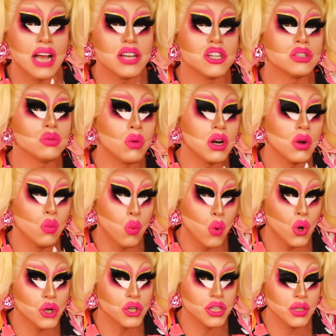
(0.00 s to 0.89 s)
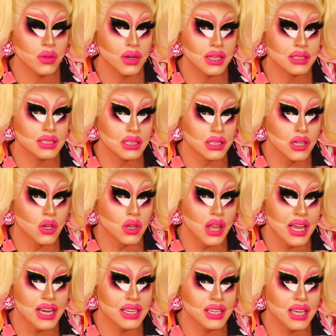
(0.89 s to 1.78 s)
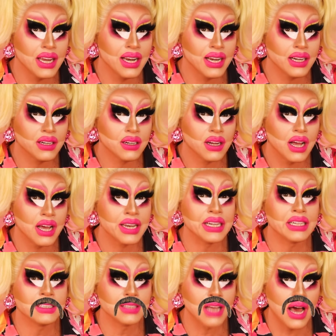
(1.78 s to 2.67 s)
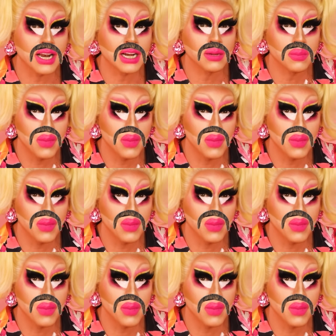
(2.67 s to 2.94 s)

I just wanna warn you, it's a little like getting an exotic